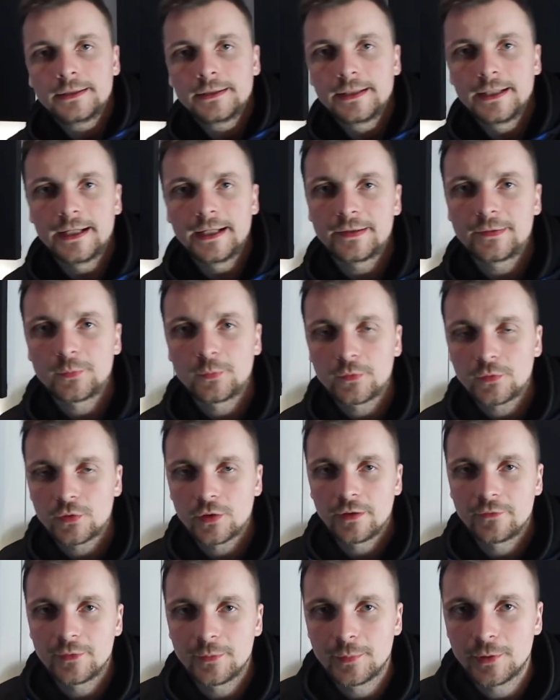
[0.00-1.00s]
Yes, what's
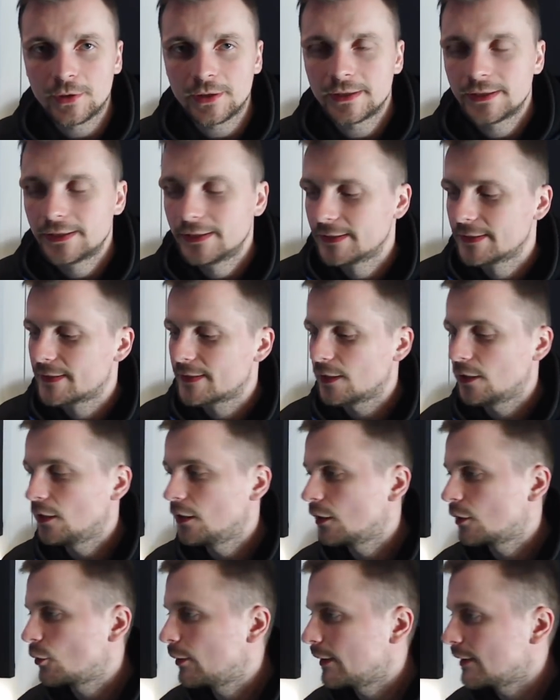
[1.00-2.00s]
good, everybody?
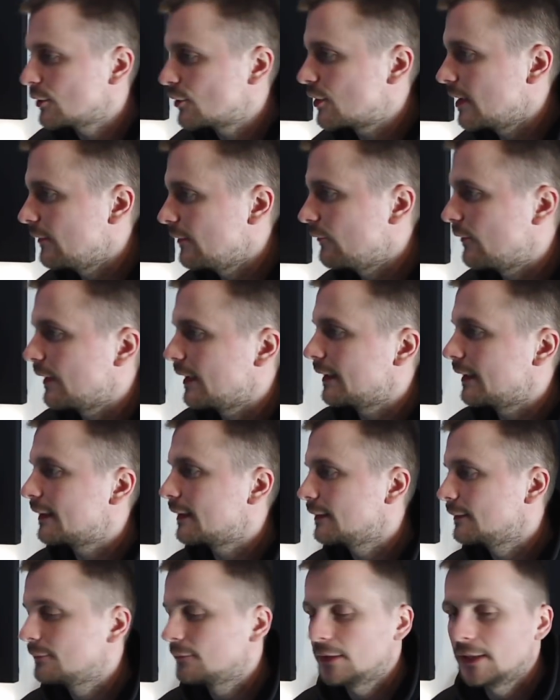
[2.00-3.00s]
So, quick ship vid.
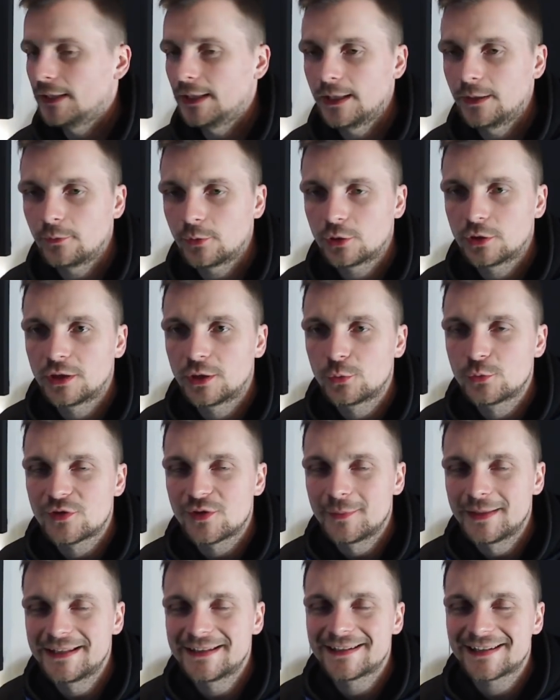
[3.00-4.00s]
We're gonna do
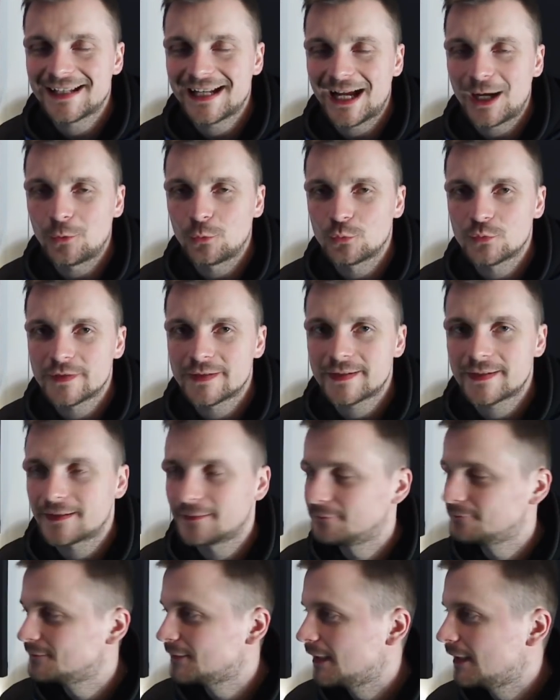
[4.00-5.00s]
some ins and outs.
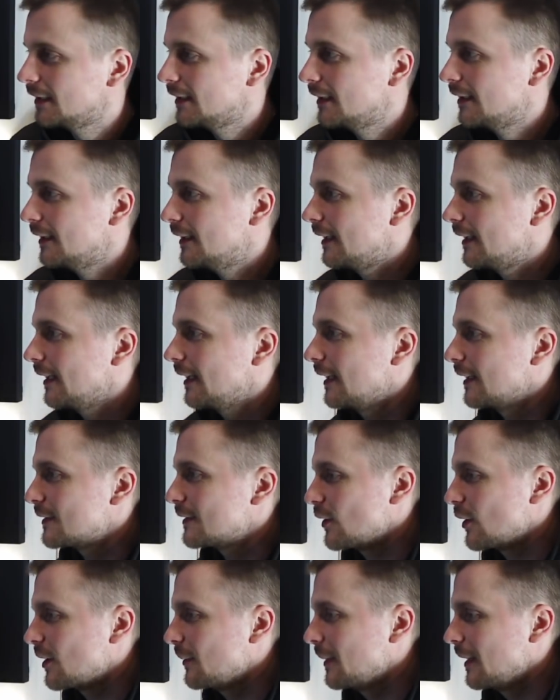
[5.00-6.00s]

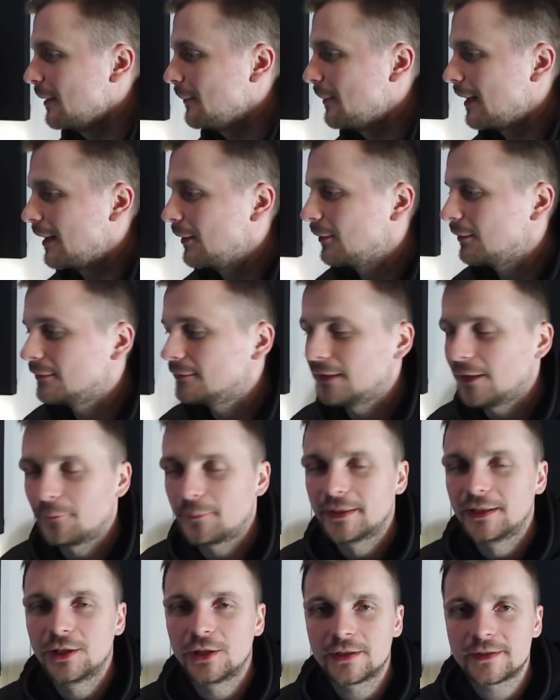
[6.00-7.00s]
Talk a bit about. I've
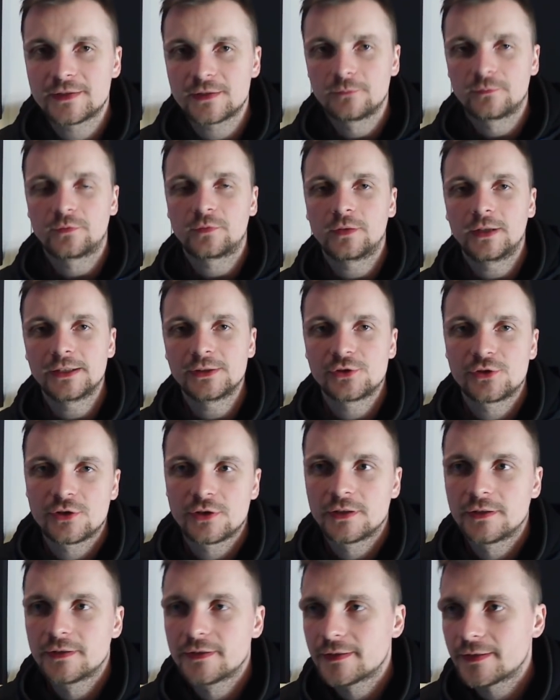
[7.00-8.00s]
been learning some
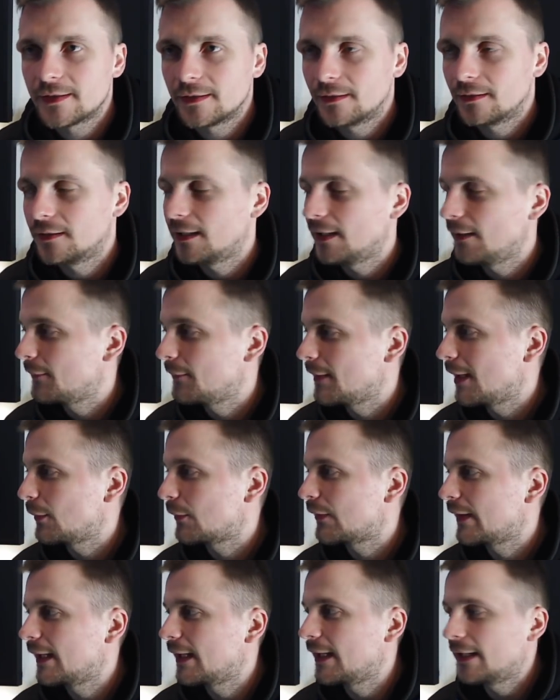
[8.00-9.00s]
French, so I'm now
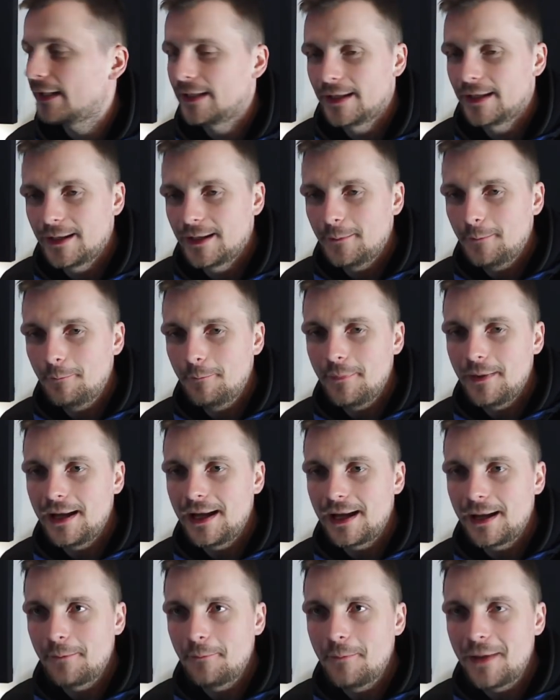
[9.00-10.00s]
saying
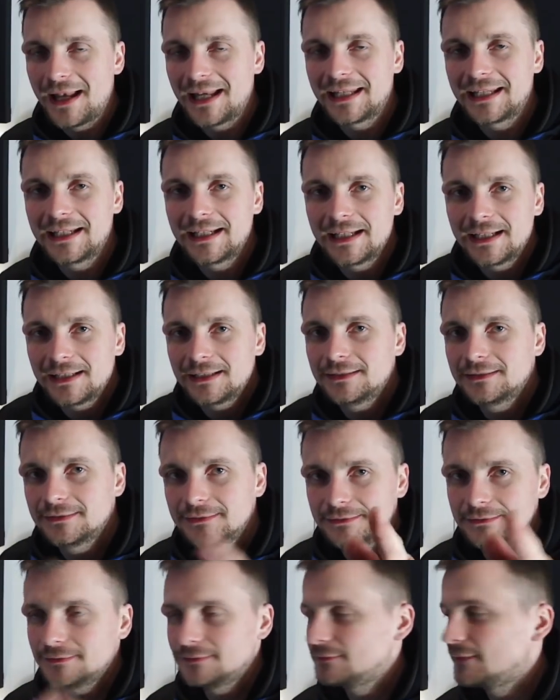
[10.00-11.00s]
Meslier.
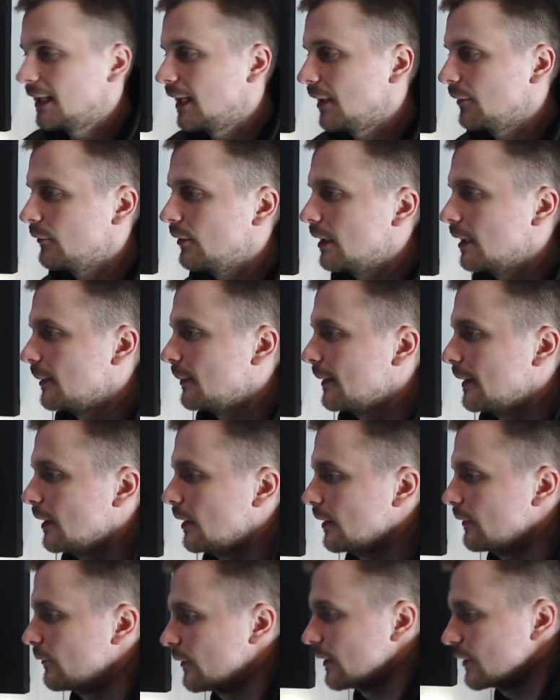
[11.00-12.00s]
I ain't really been
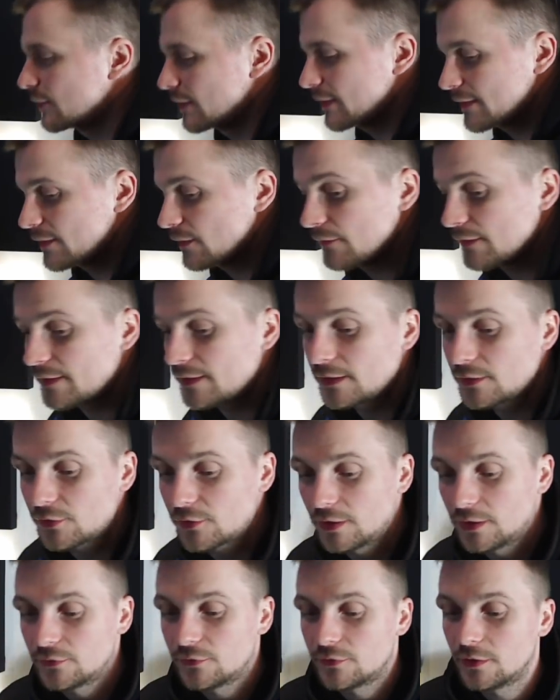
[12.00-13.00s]
learning French, that's obviously a
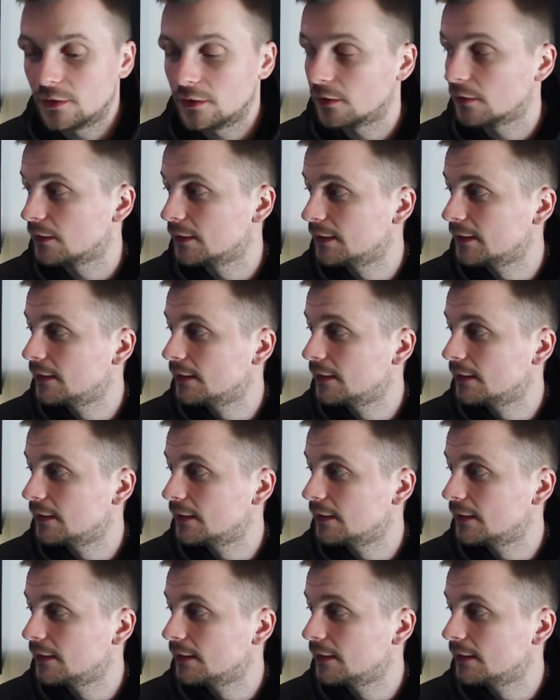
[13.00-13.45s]
shit joke.